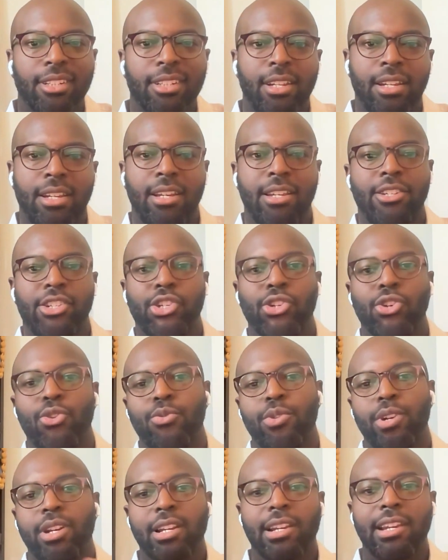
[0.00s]
and so
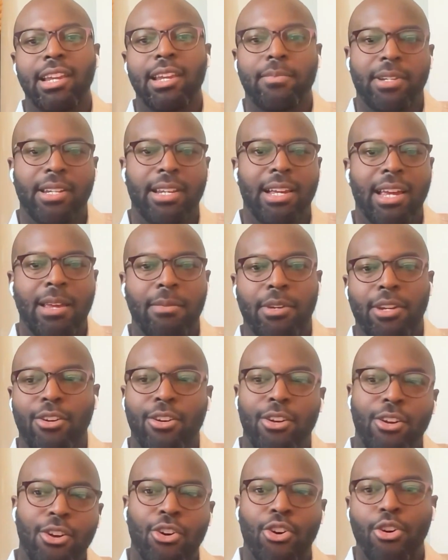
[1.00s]
when it came time
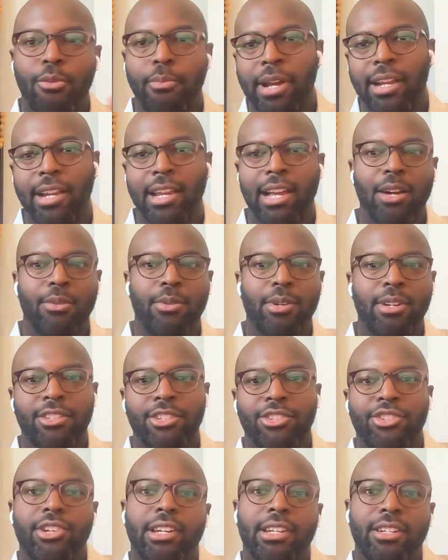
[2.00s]
to oh my god we have
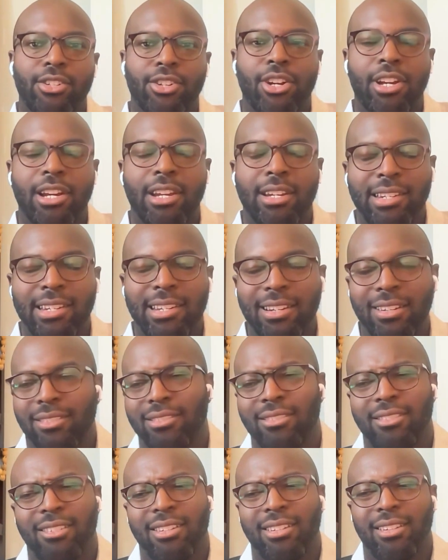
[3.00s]
to change our idea
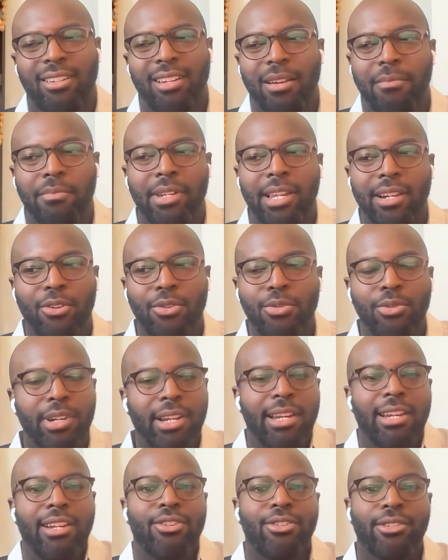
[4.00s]
I'm like, who
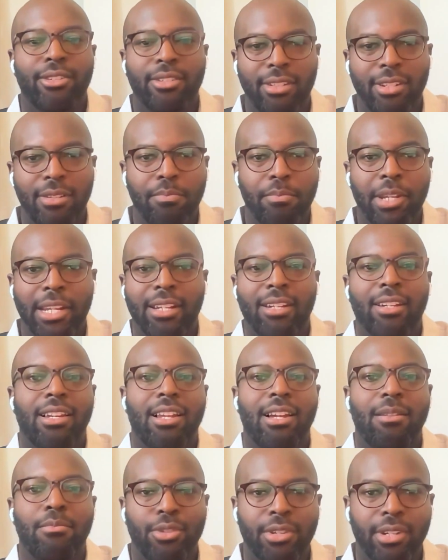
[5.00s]
cares? It makes a
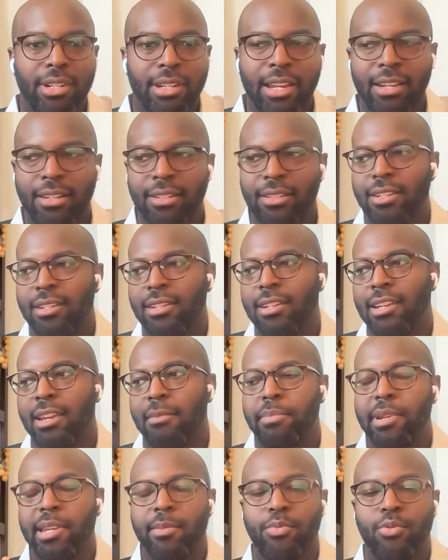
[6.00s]
lot more sense.
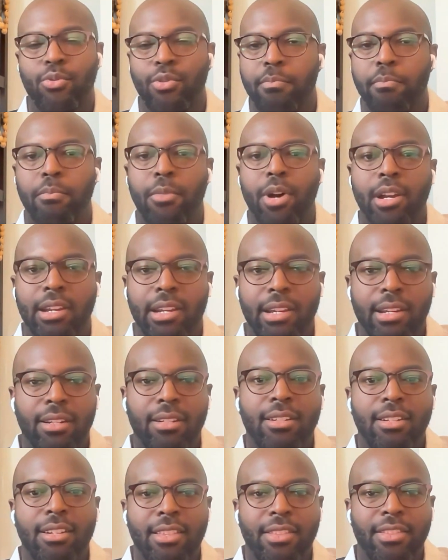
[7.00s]
And people with
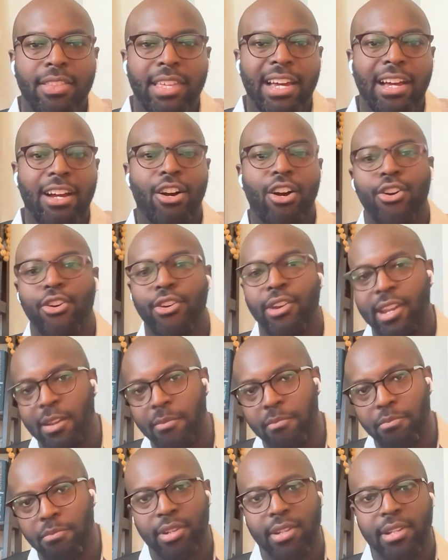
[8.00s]
money that are
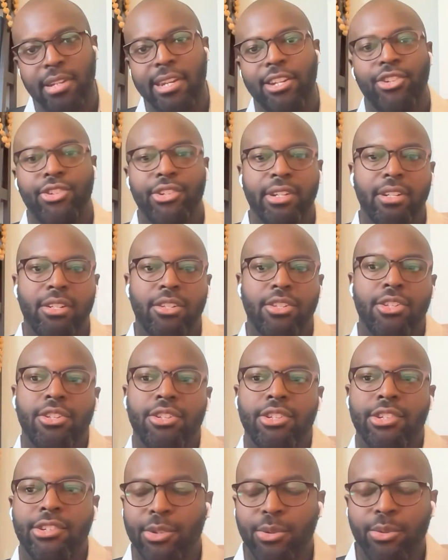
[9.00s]
in position
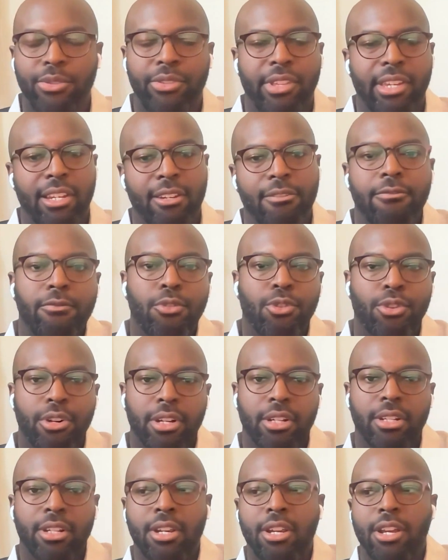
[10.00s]
to do things
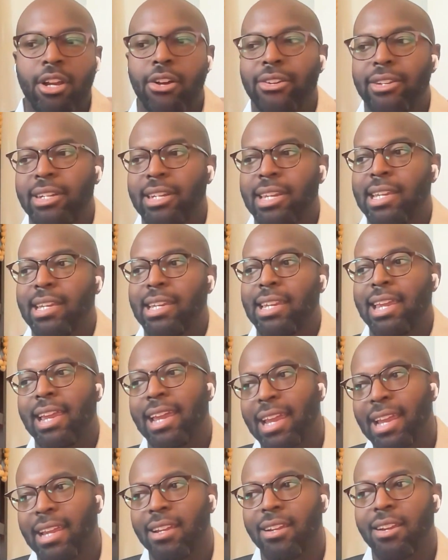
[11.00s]
for us are saying,
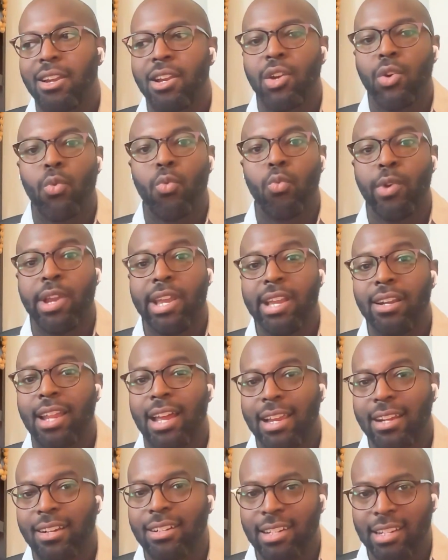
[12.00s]
hey, we
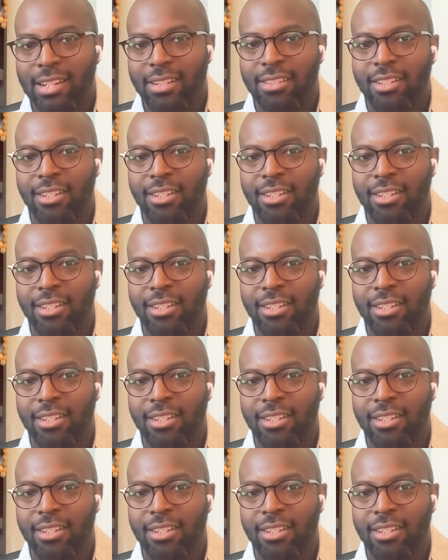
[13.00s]
like this.